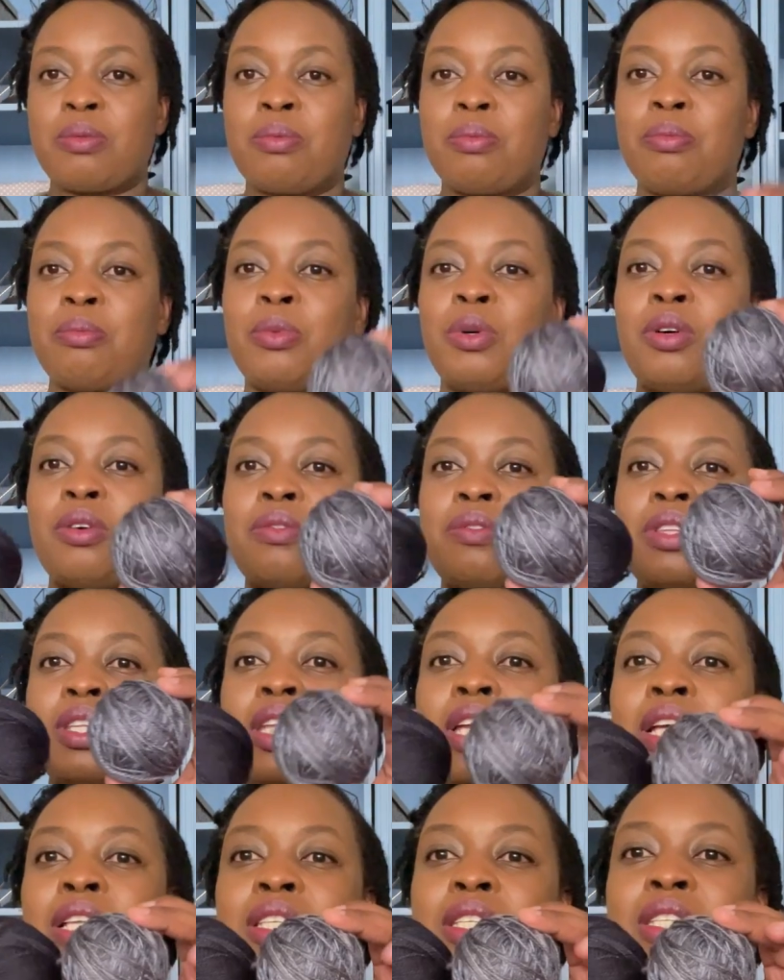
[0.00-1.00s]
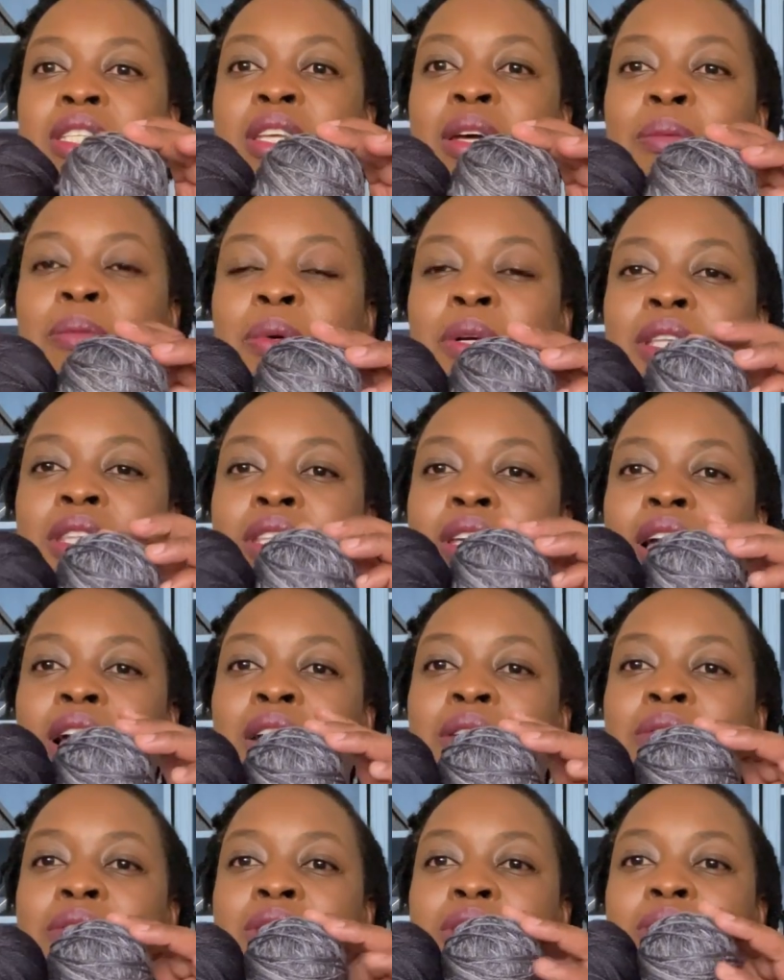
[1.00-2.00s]
more of the yarns somewhere in the
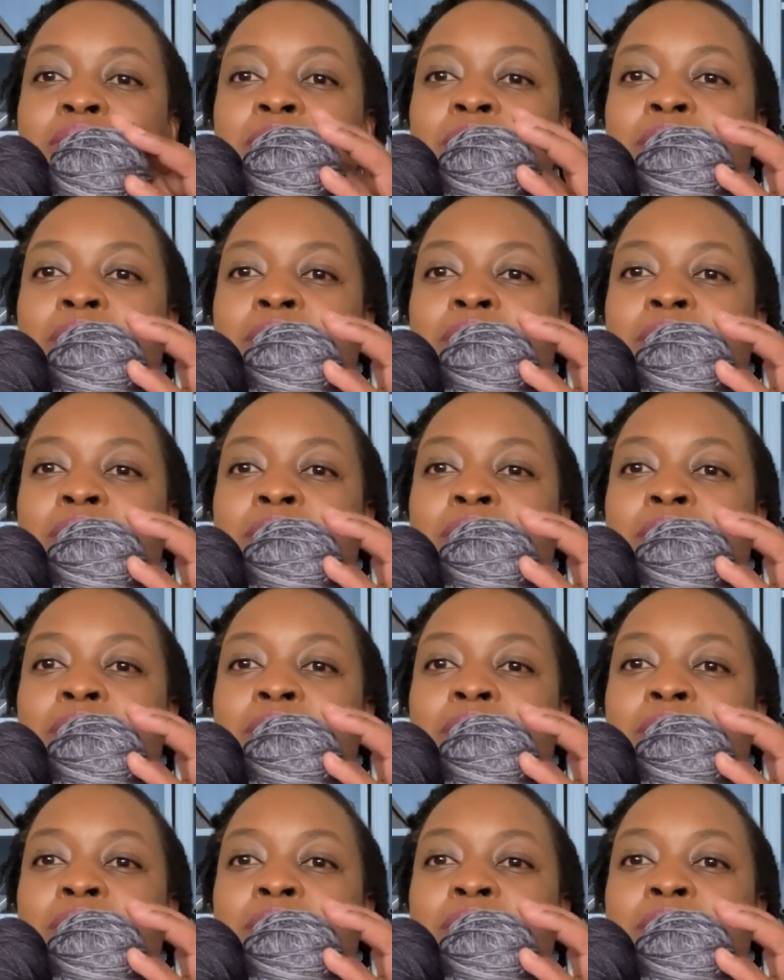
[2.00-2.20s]
house.